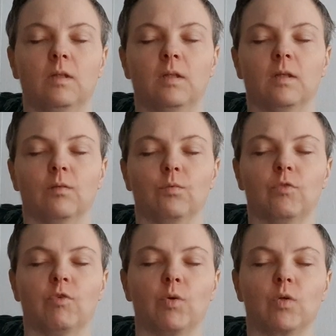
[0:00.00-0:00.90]
And then we
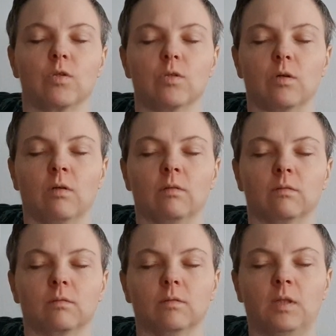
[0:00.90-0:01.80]
focus
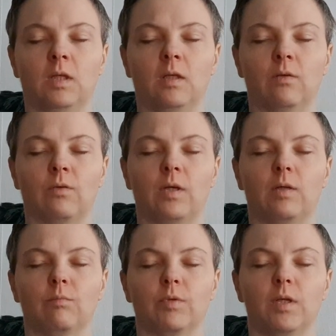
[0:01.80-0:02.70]
on
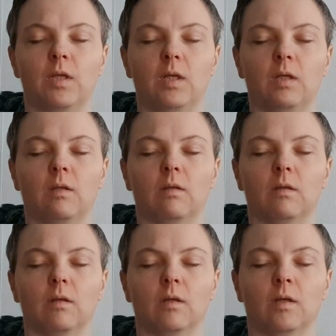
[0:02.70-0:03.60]
hearing. Breathe
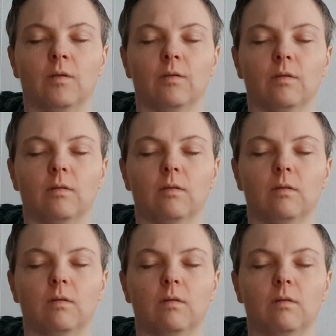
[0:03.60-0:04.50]
in and
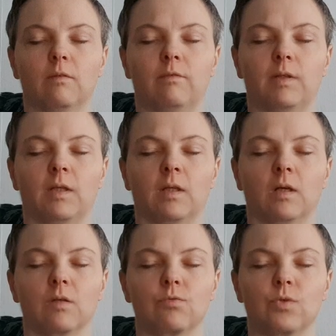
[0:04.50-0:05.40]
fill the
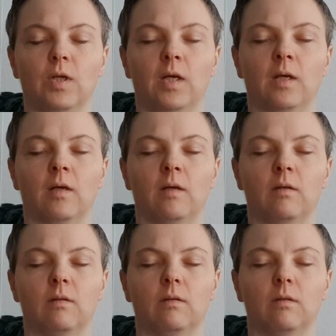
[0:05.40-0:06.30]
lungs with
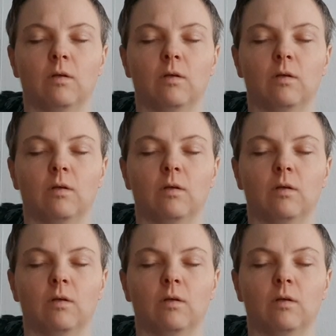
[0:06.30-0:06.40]
air.